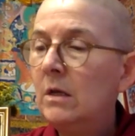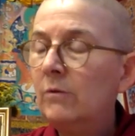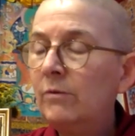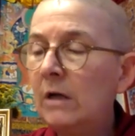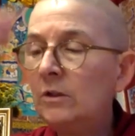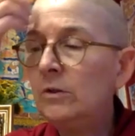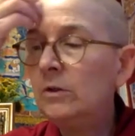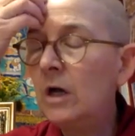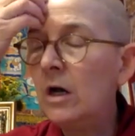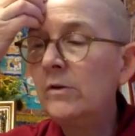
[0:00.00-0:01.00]
follow
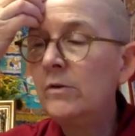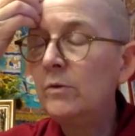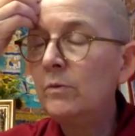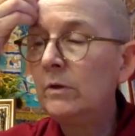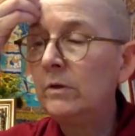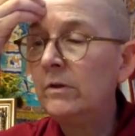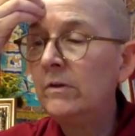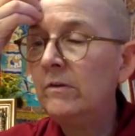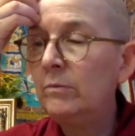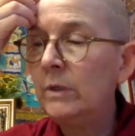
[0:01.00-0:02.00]
along the
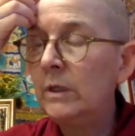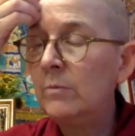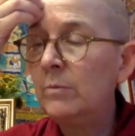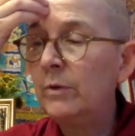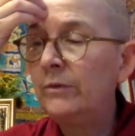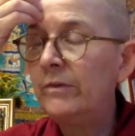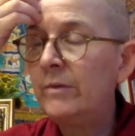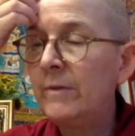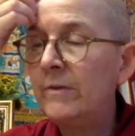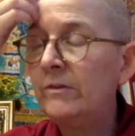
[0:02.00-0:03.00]
words. We can post them
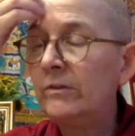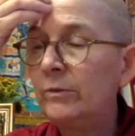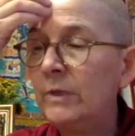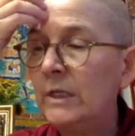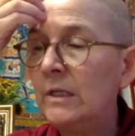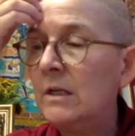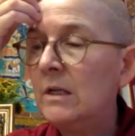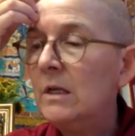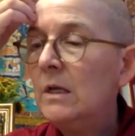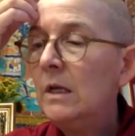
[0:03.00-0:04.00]
on the screen,
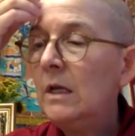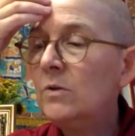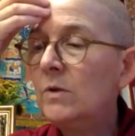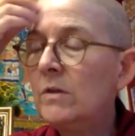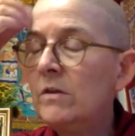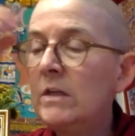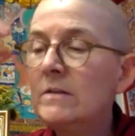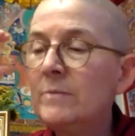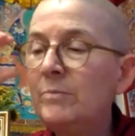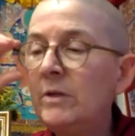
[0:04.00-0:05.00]
and you can think
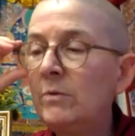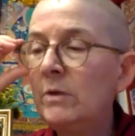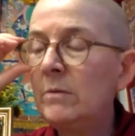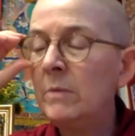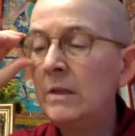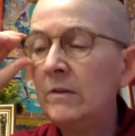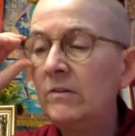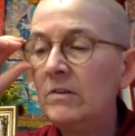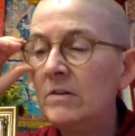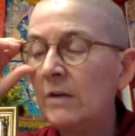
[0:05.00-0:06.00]
deeply what it means
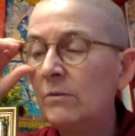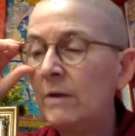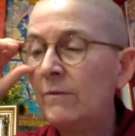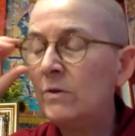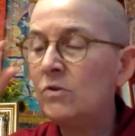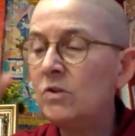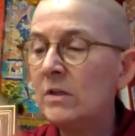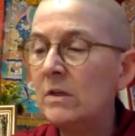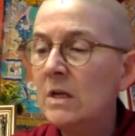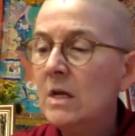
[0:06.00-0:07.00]
to take refuge
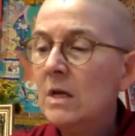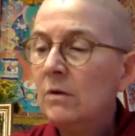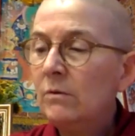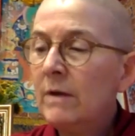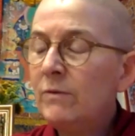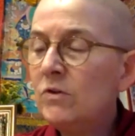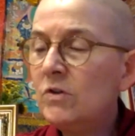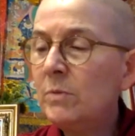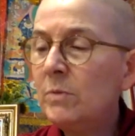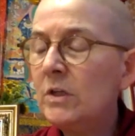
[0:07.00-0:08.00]
in
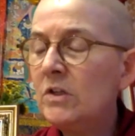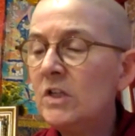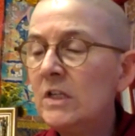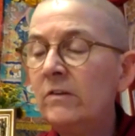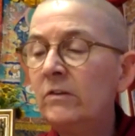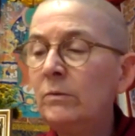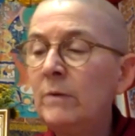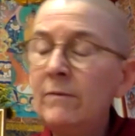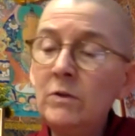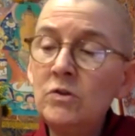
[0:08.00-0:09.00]
bodhicitta. So
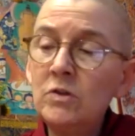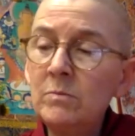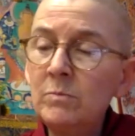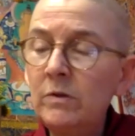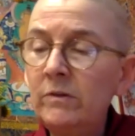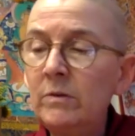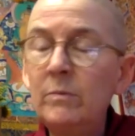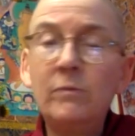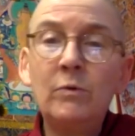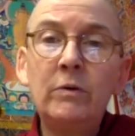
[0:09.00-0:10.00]
refuge in Buddhism,
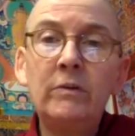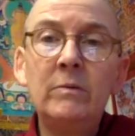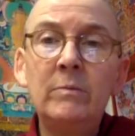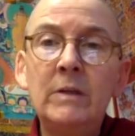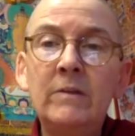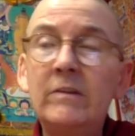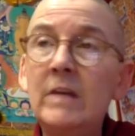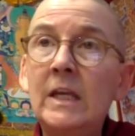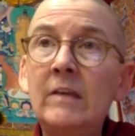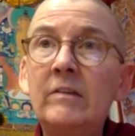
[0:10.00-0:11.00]
of course, it means
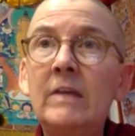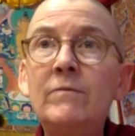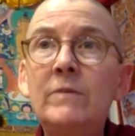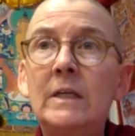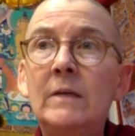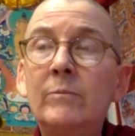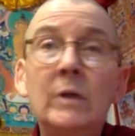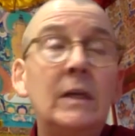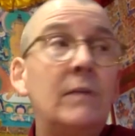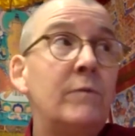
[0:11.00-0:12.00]
taking safety.
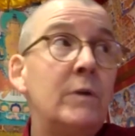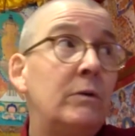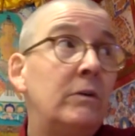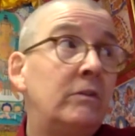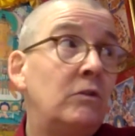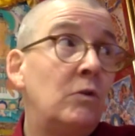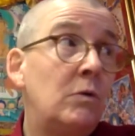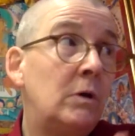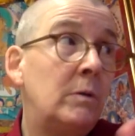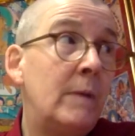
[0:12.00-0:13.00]
Like if there were a
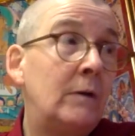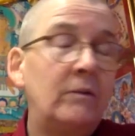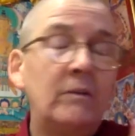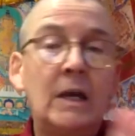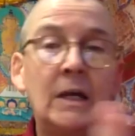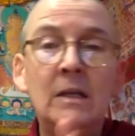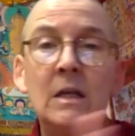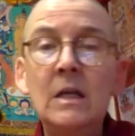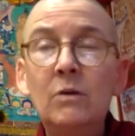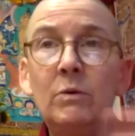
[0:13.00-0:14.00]
storm outside,
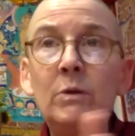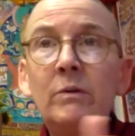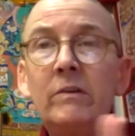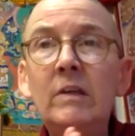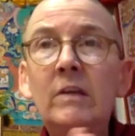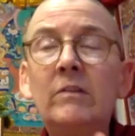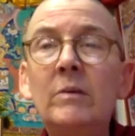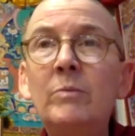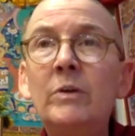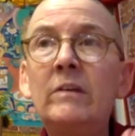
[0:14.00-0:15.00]
we would seek
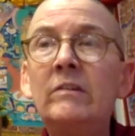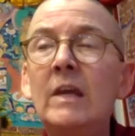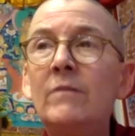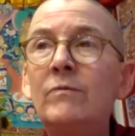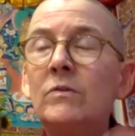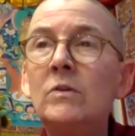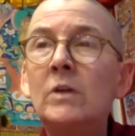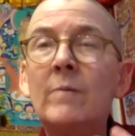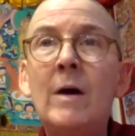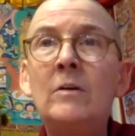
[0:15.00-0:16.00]
someplace safe to
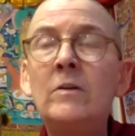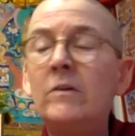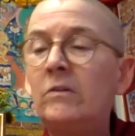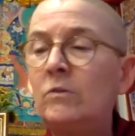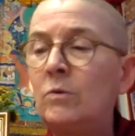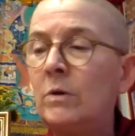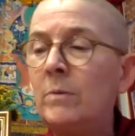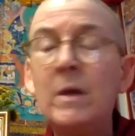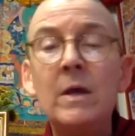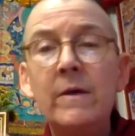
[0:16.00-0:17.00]
come out of the
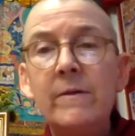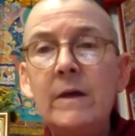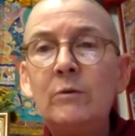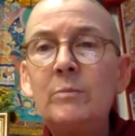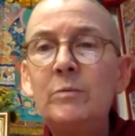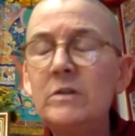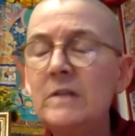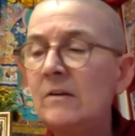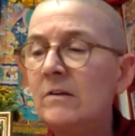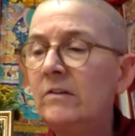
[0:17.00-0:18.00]
storm that would
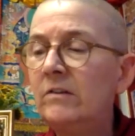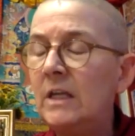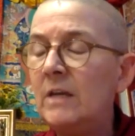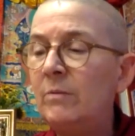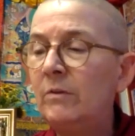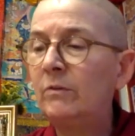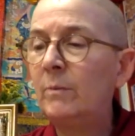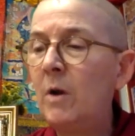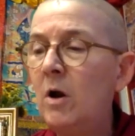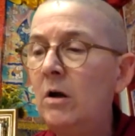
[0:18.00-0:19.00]
protect us and keep us
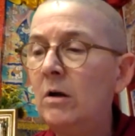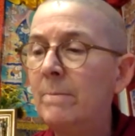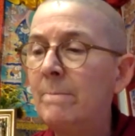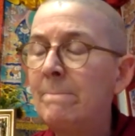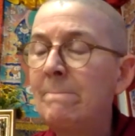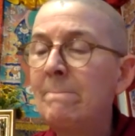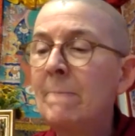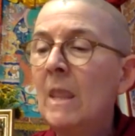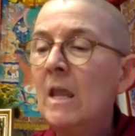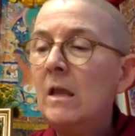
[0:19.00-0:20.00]
from harm.
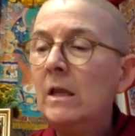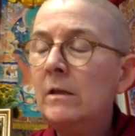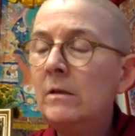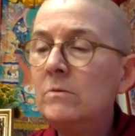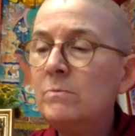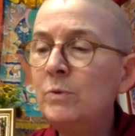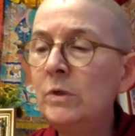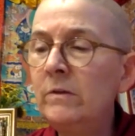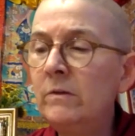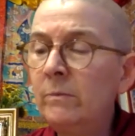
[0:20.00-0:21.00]
In
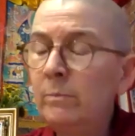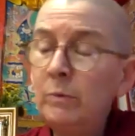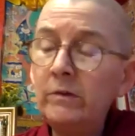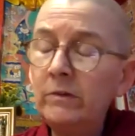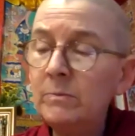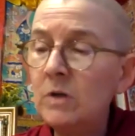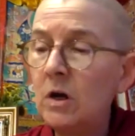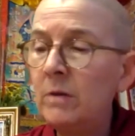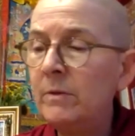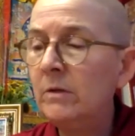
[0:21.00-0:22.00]
Buddhism,
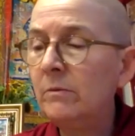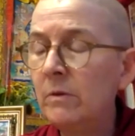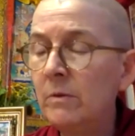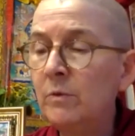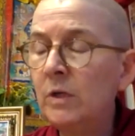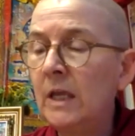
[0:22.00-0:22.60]
Dharma, the Buddha